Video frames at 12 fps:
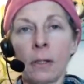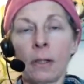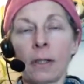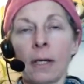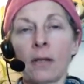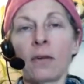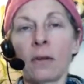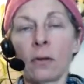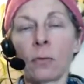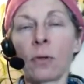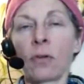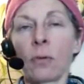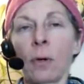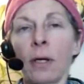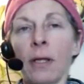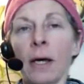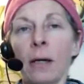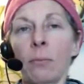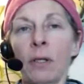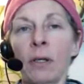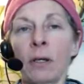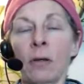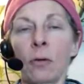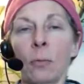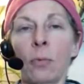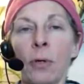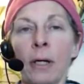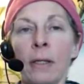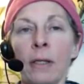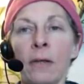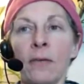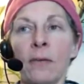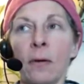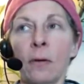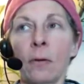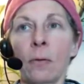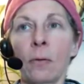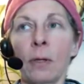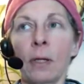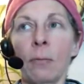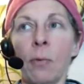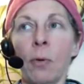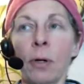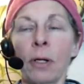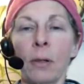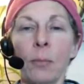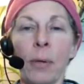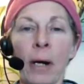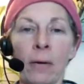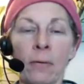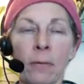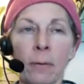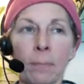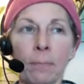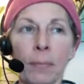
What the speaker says: that's another reason why that particular breath is so important and powerful.